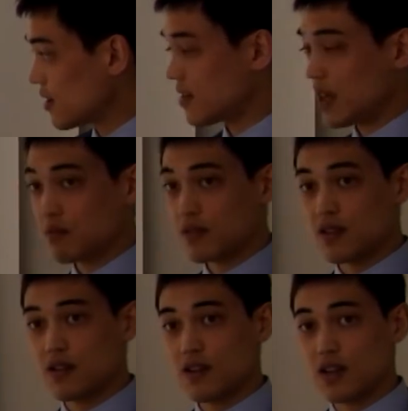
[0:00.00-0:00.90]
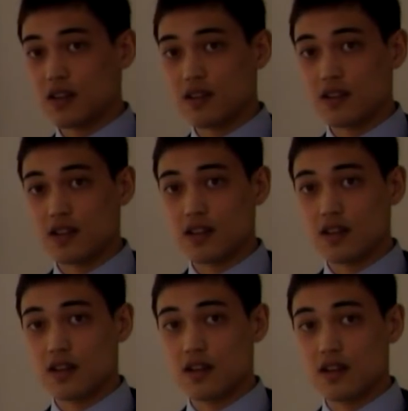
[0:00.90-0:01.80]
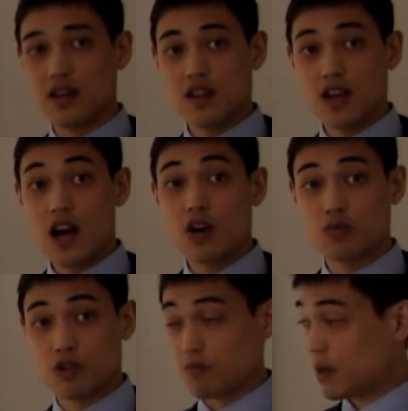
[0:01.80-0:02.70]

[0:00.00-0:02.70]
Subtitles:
steps like this in the output